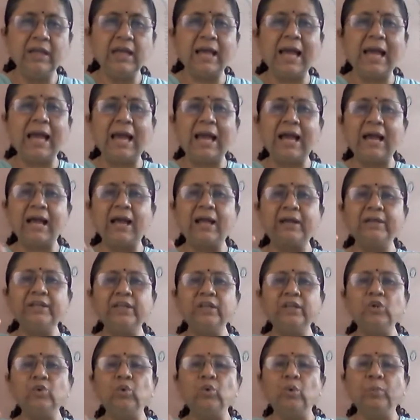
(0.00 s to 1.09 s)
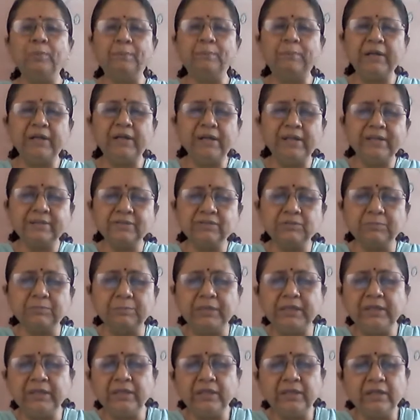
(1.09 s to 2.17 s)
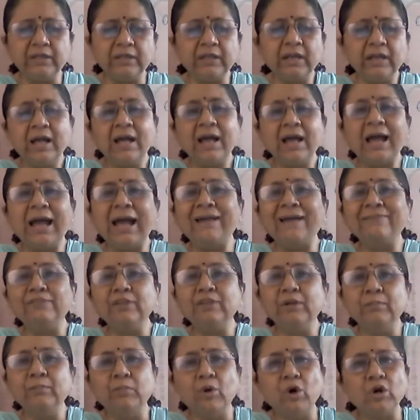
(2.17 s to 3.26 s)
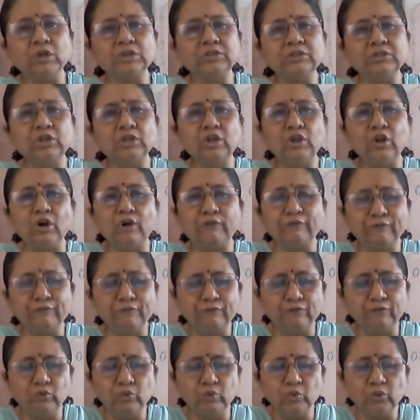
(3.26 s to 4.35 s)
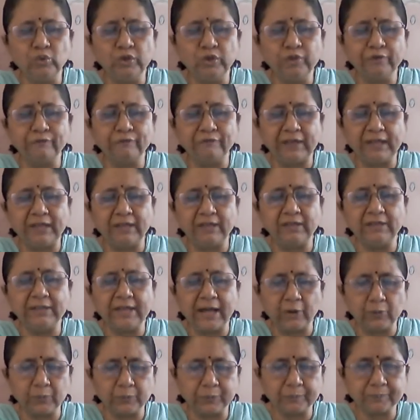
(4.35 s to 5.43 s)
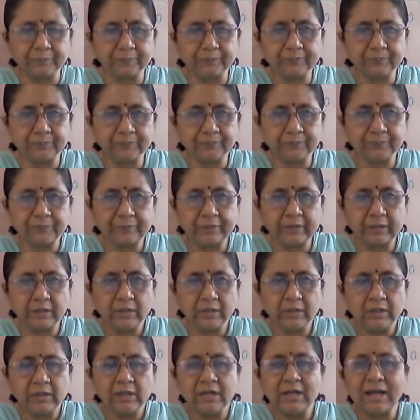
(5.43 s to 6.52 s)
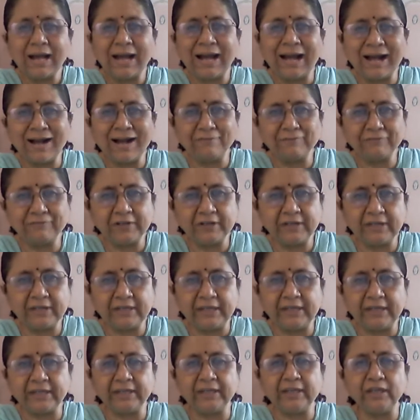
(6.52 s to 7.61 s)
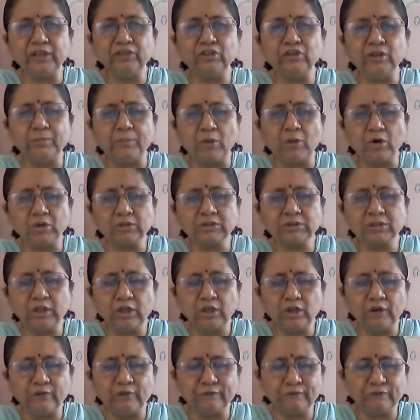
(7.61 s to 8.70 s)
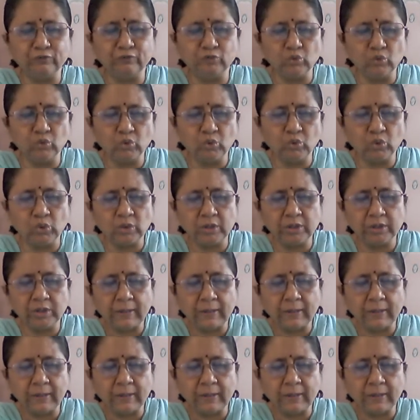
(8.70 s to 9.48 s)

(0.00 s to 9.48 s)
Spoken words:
and he opened his beak and the morsel of food fell down. After taking the morsel of food,